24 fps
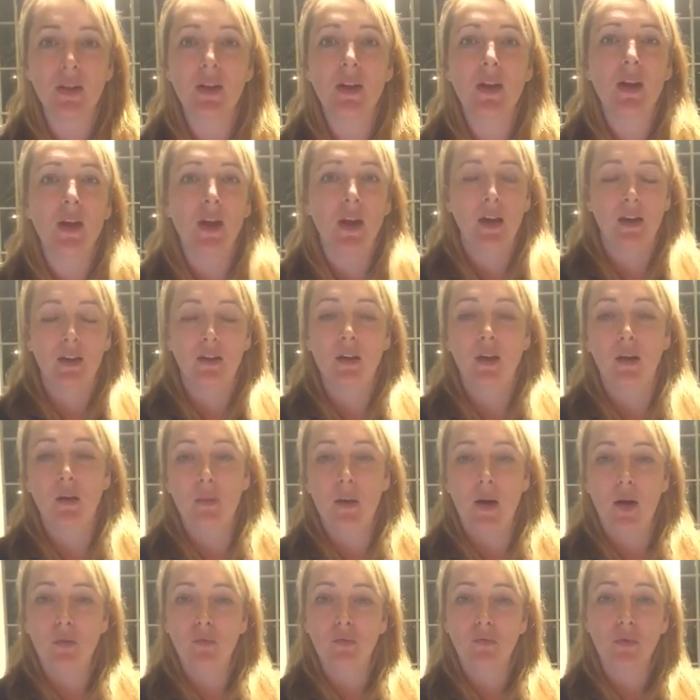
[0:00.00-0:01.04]
I could talk
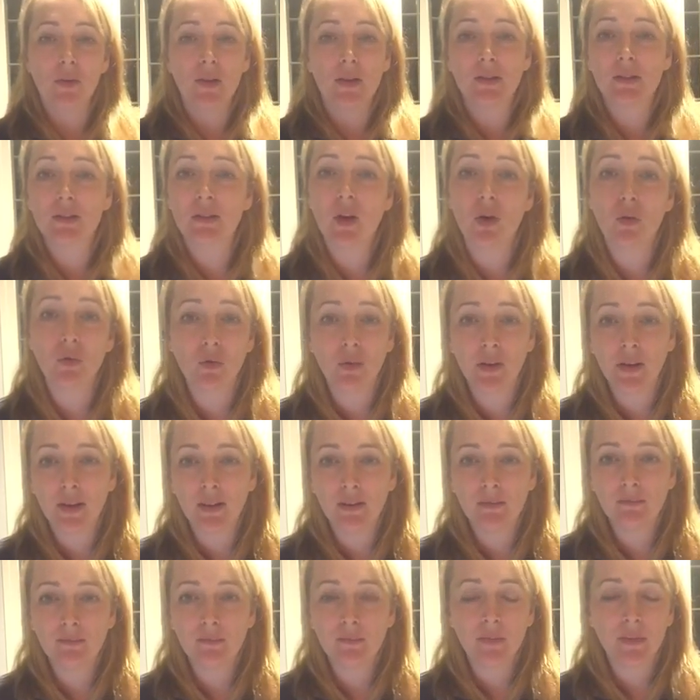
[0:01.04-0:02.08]
about
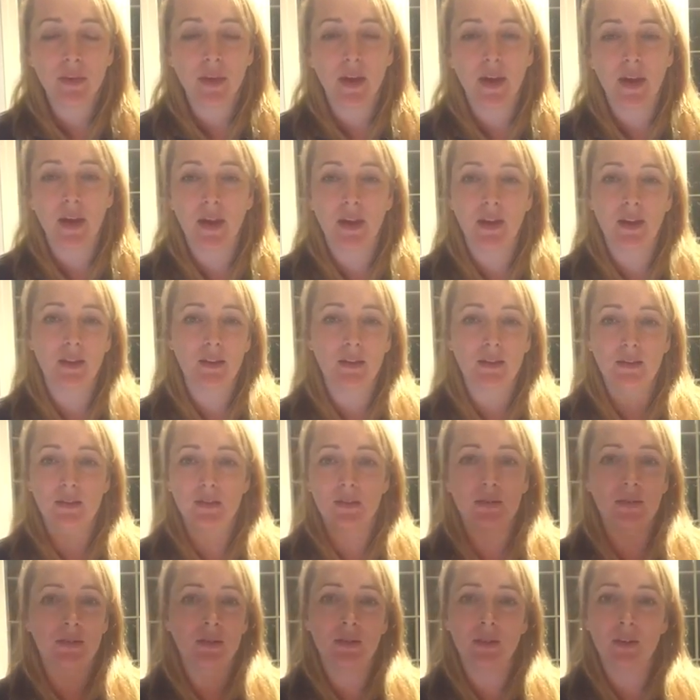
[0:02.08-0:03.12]
rezoning
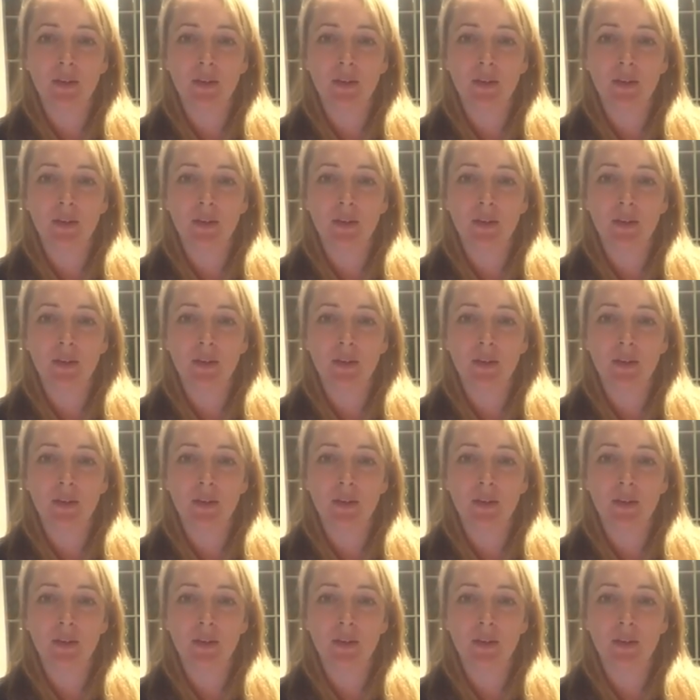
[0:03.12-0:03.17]
and